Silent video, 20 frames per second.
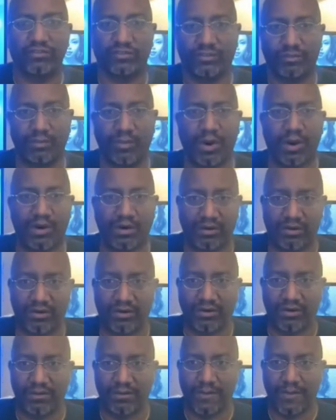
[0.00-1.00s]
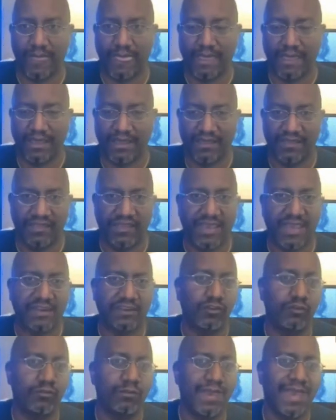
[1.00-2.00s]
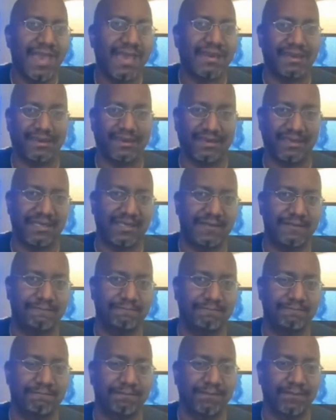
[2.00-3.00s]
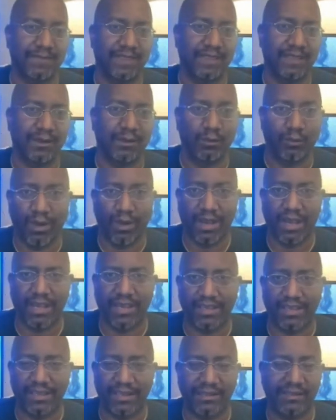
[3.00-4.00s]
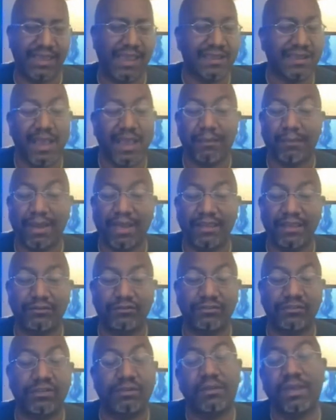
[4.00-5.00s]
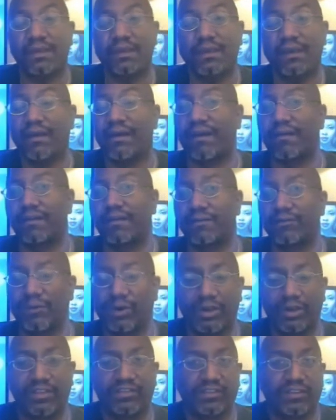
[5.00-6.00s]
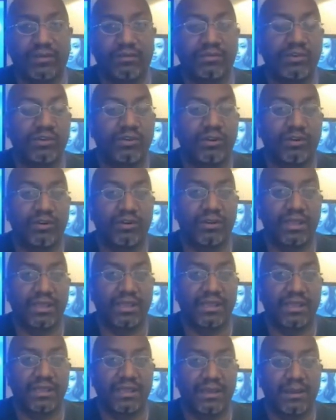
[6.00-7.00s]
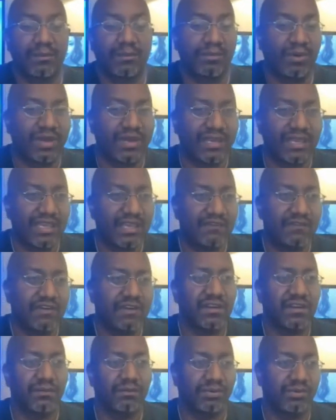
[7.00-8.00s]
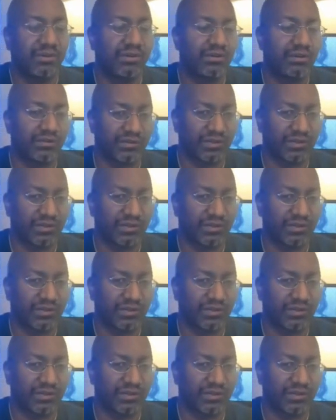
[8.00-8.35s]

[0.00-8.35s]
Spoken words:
smarter than humanity. Why? And that caught my interest. I'm like, huh, well, it's a computer. But even computers